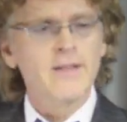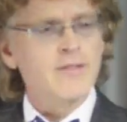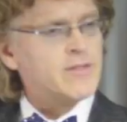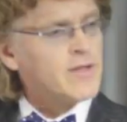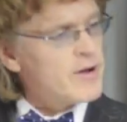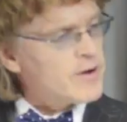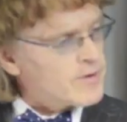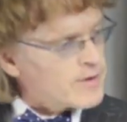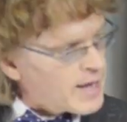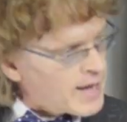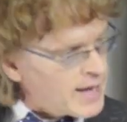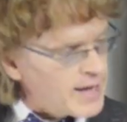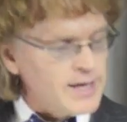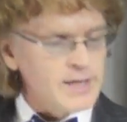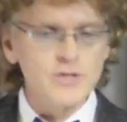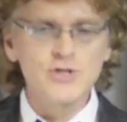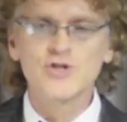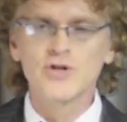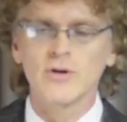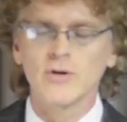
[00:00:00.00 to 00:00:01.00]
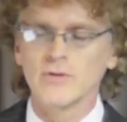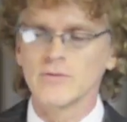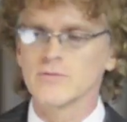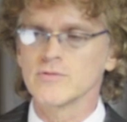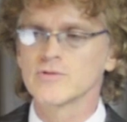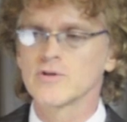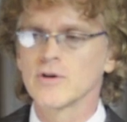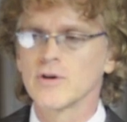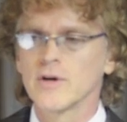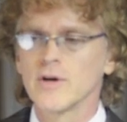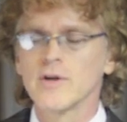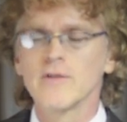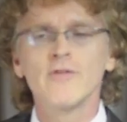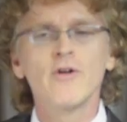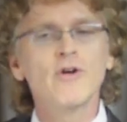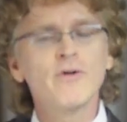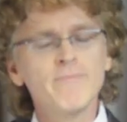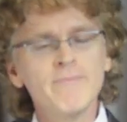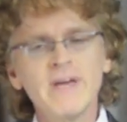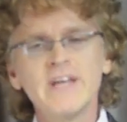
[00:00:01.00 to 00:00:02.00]
they're angels
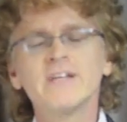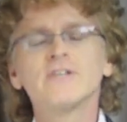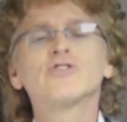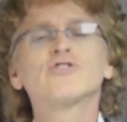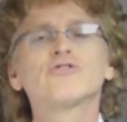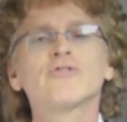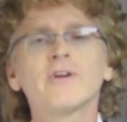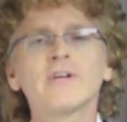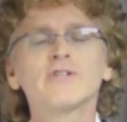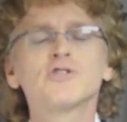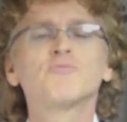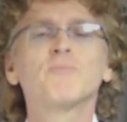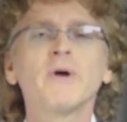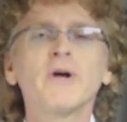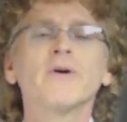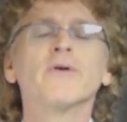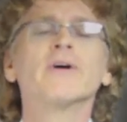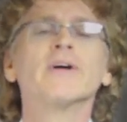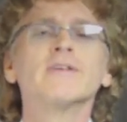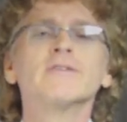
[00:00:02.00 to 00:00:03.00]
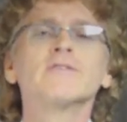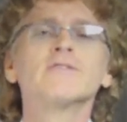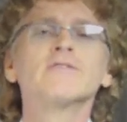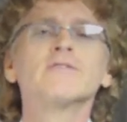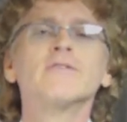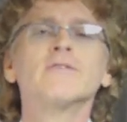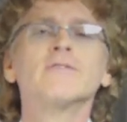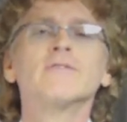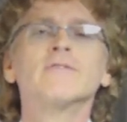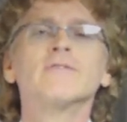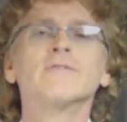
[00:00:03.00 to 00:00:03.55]
they're ministering spirits